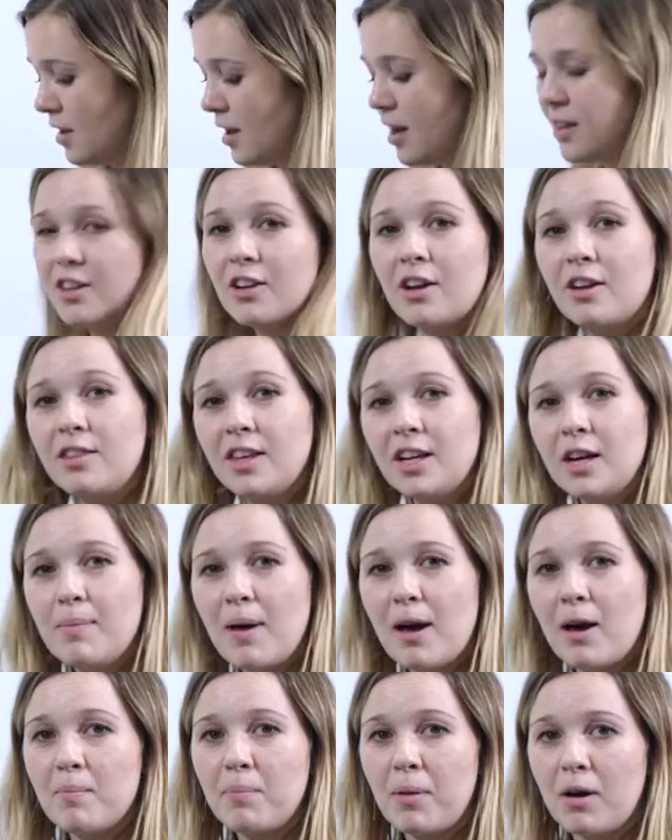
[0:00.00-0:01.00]
And the good thing
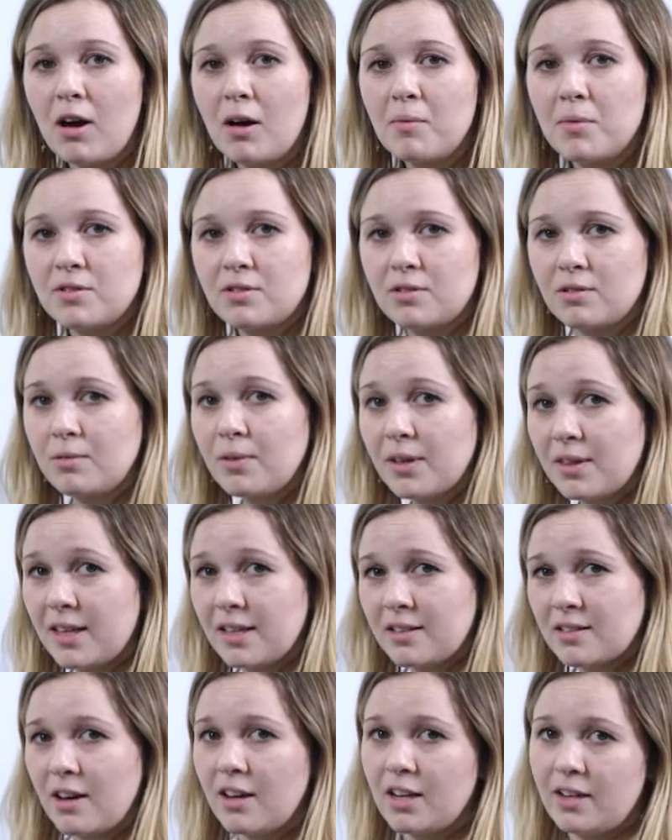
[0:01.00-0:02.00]
about a bar model with
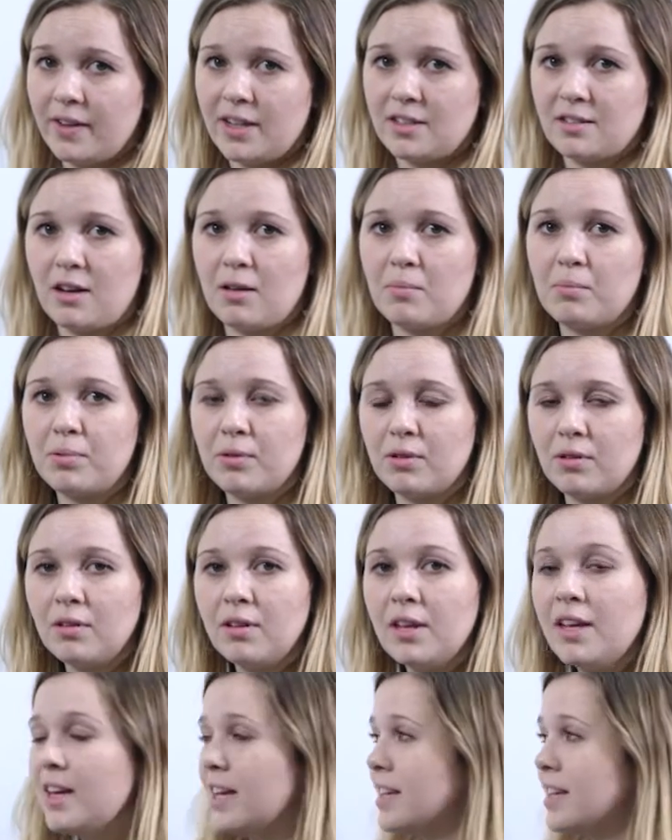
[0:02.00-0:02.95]
this kind of example